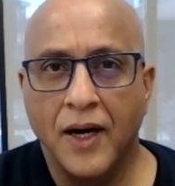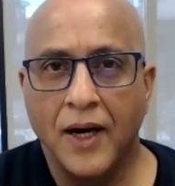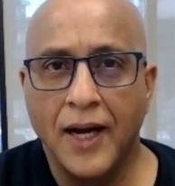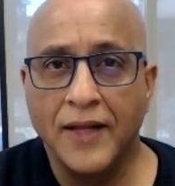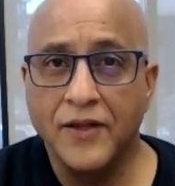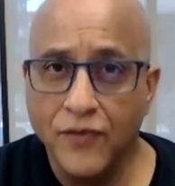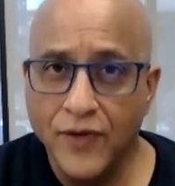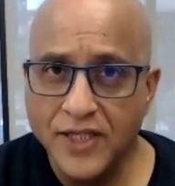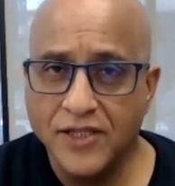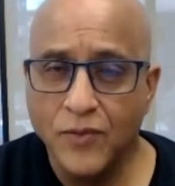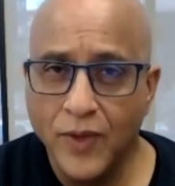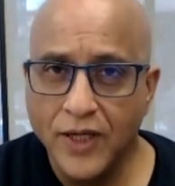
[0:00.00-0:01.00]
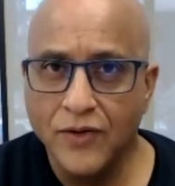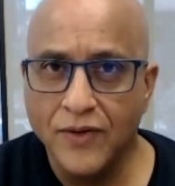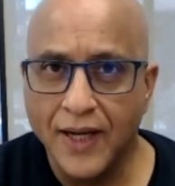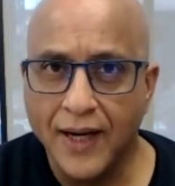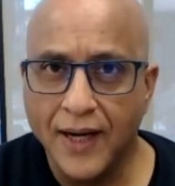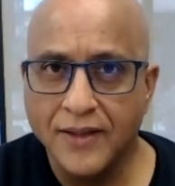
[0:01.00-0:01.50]
And the reason we do
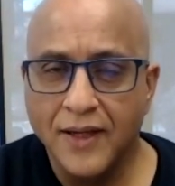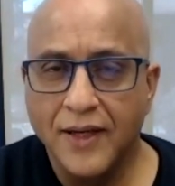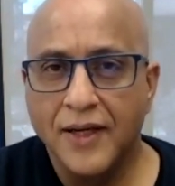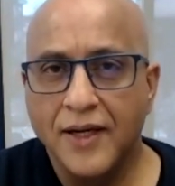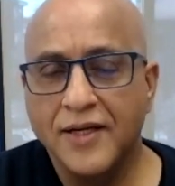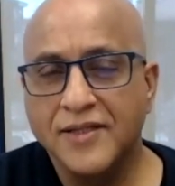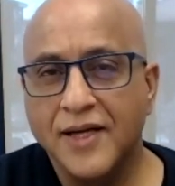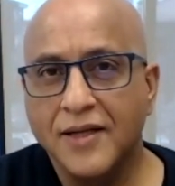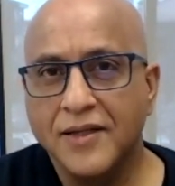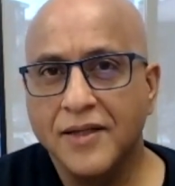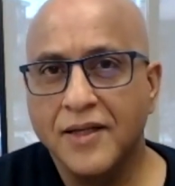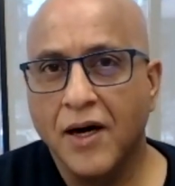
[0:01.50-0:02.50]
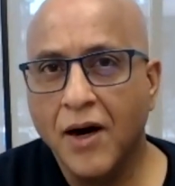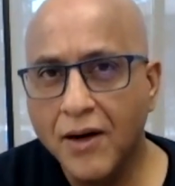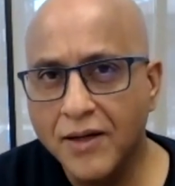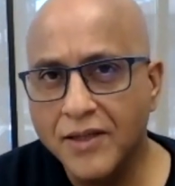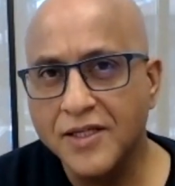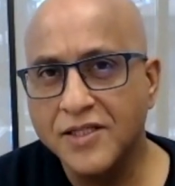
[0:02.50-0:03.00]
that is that the
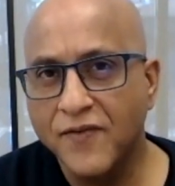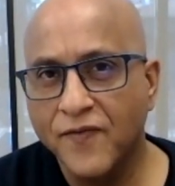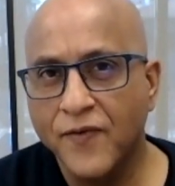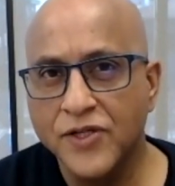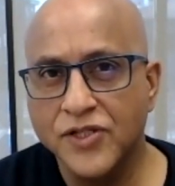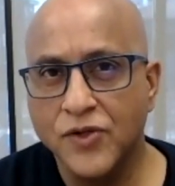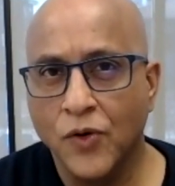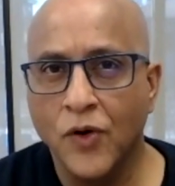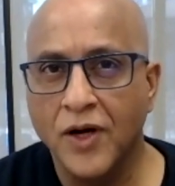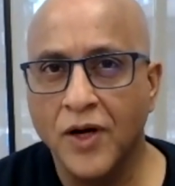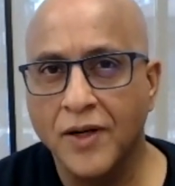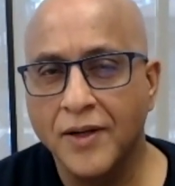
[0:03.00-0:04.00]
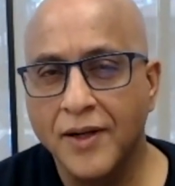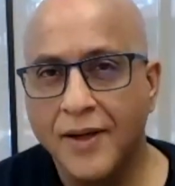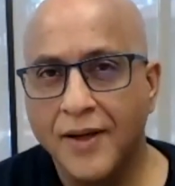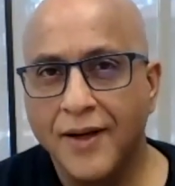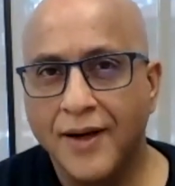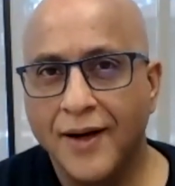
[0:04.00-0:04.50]
heart is the first organ
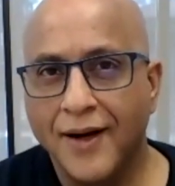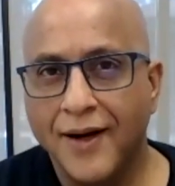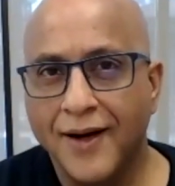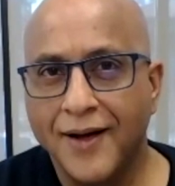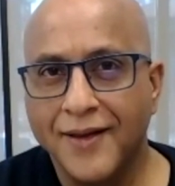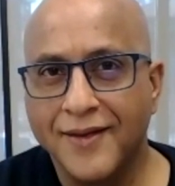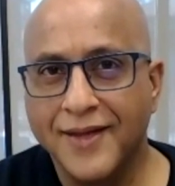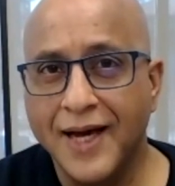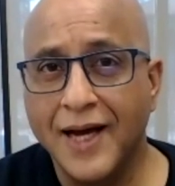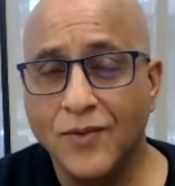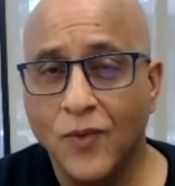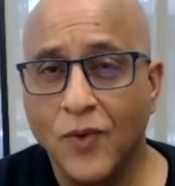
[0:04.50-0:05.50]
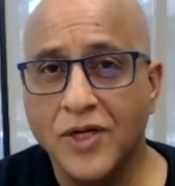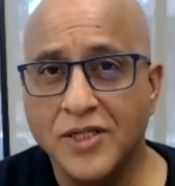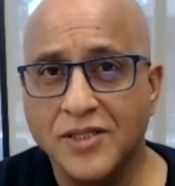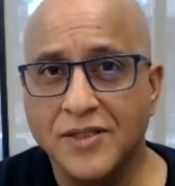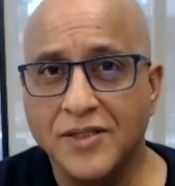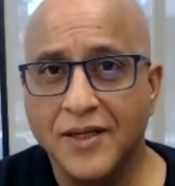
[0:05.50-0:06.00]
that
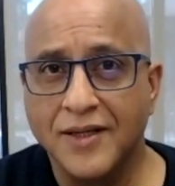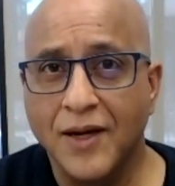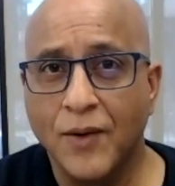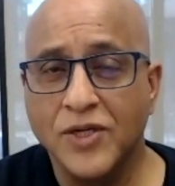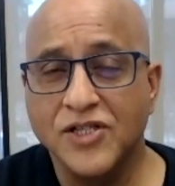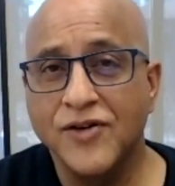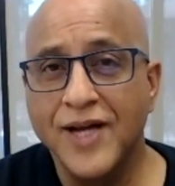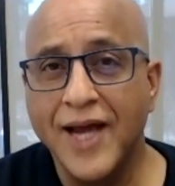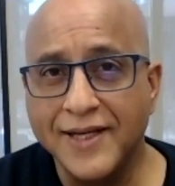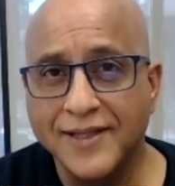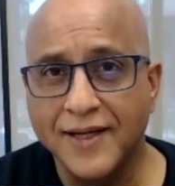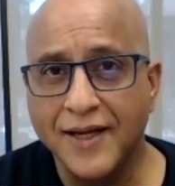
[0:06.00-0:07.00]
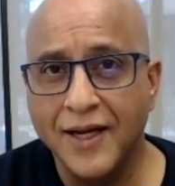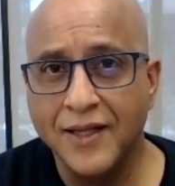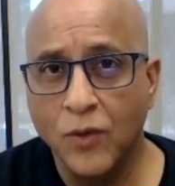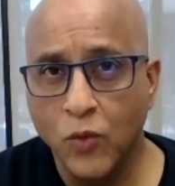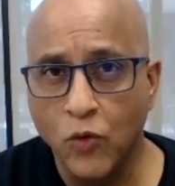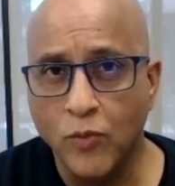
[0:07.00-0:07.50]
was created in
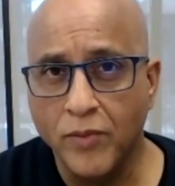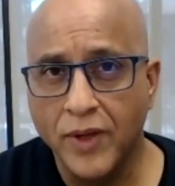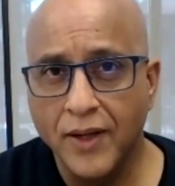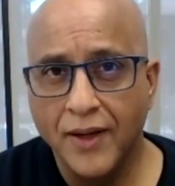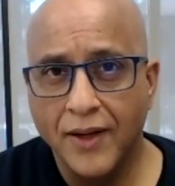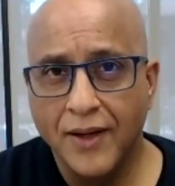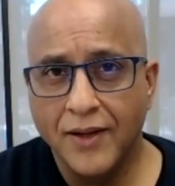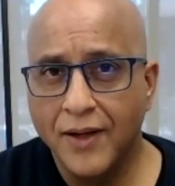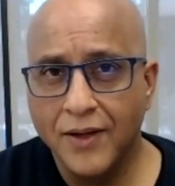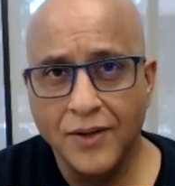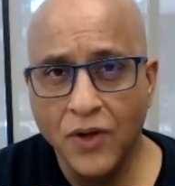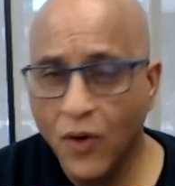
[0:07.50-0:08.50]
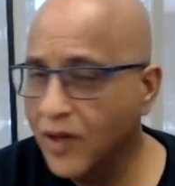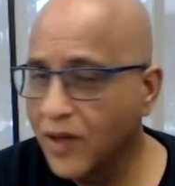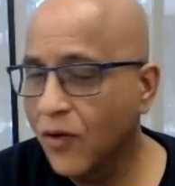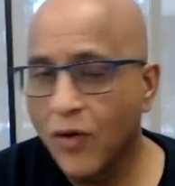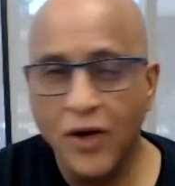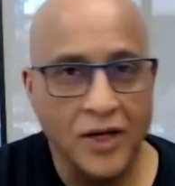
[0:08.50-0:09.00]
the womb. No other
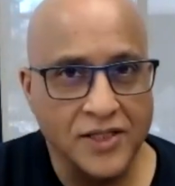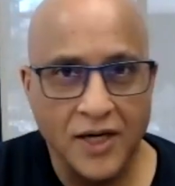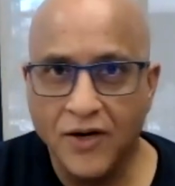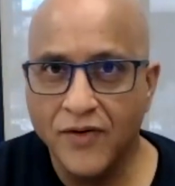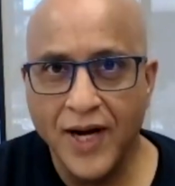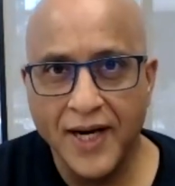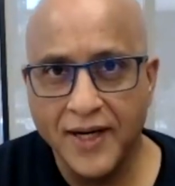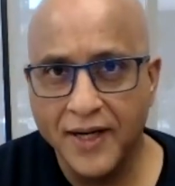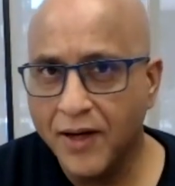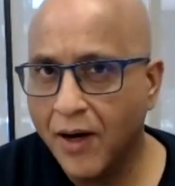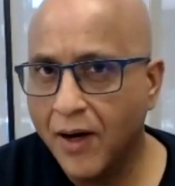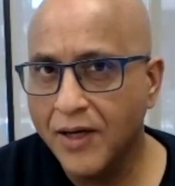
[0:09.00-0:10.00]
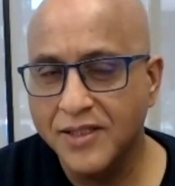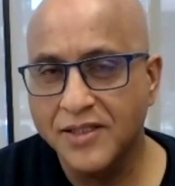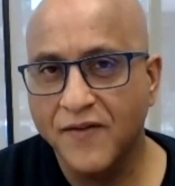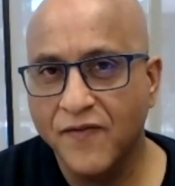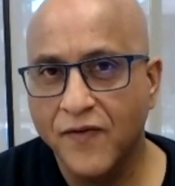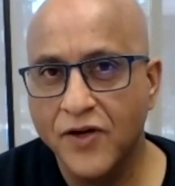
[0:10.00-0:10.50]
organs are created. The heart is
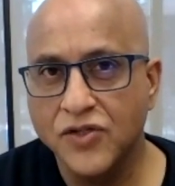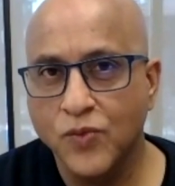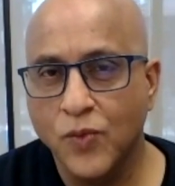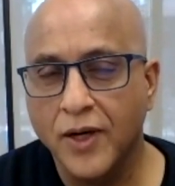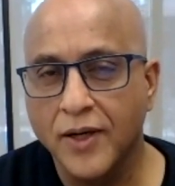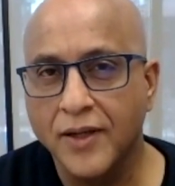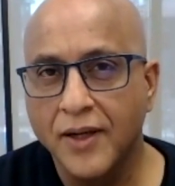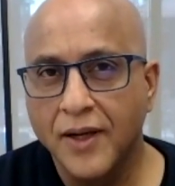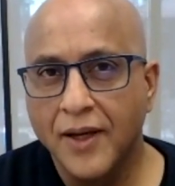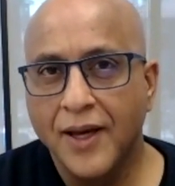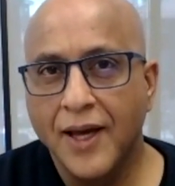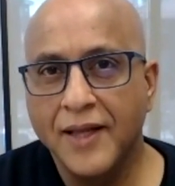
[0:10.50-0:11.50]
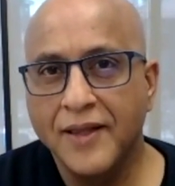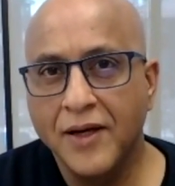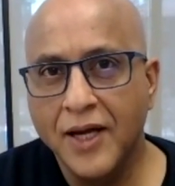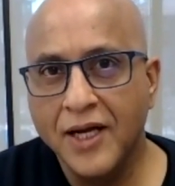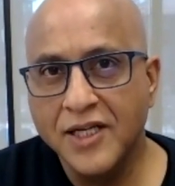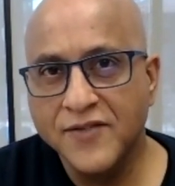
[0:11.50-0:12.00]
the first one. And
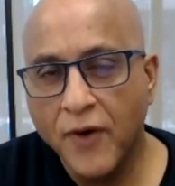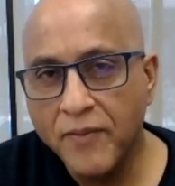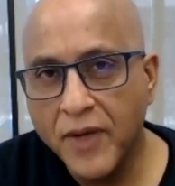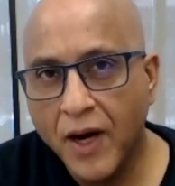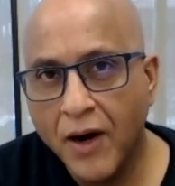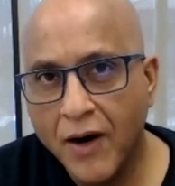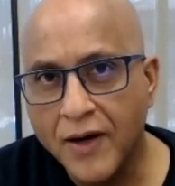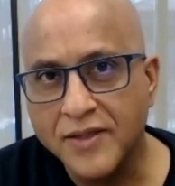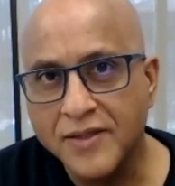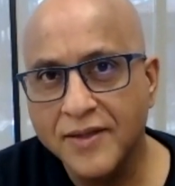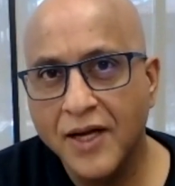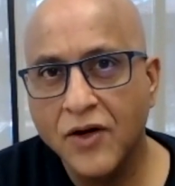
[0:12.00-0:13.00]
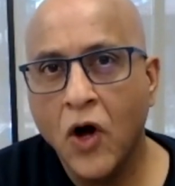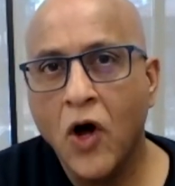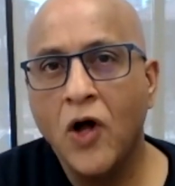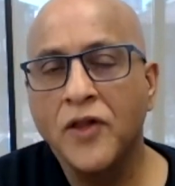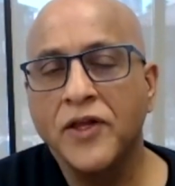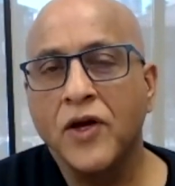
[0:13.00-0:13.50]
it is from the heart that
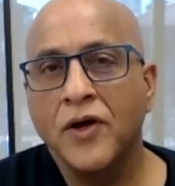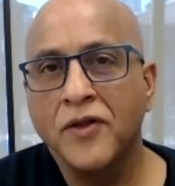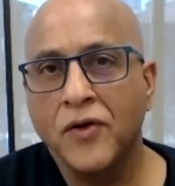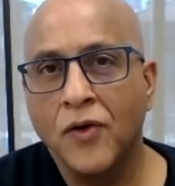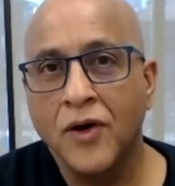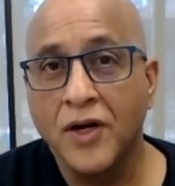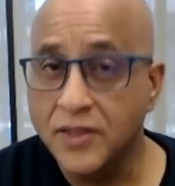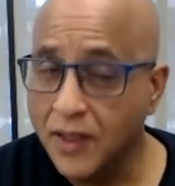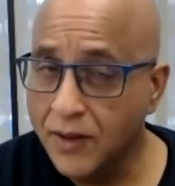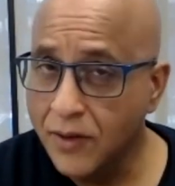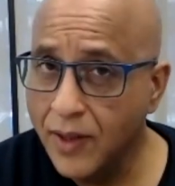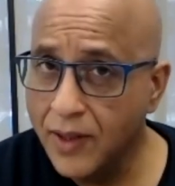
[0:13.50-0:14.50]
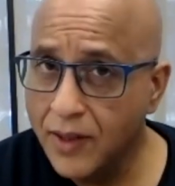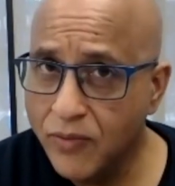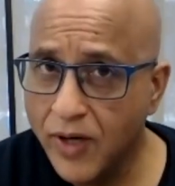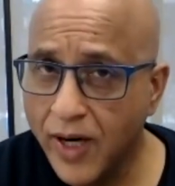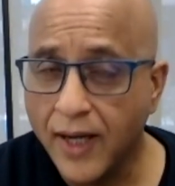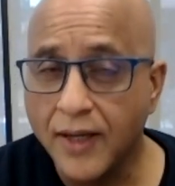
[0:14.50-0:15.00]
all the other organs, including the
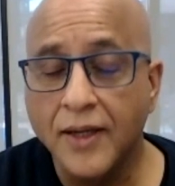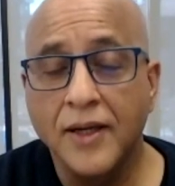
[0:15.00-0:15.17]
brain,